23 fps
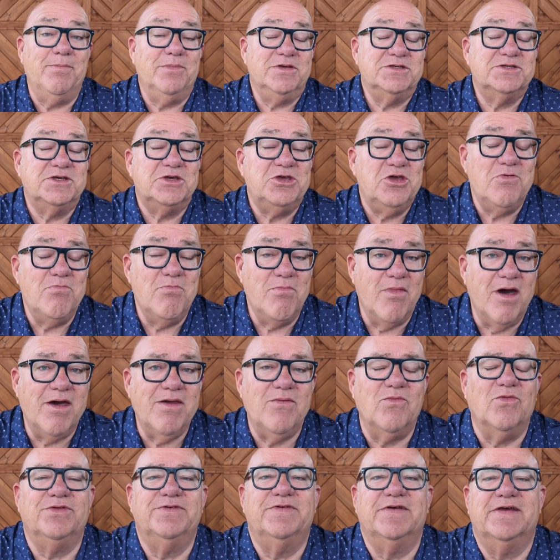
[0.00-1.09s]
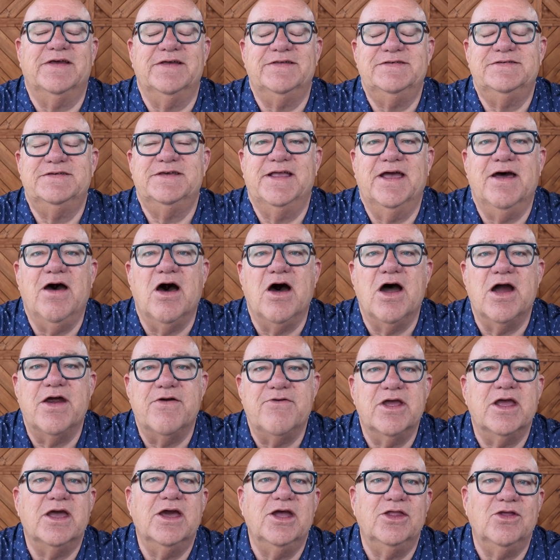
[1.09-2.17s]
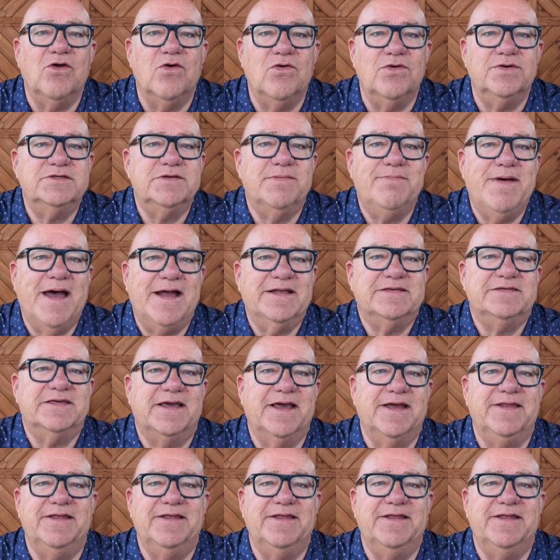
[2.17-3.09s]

So you might want to consider hiring an automatic,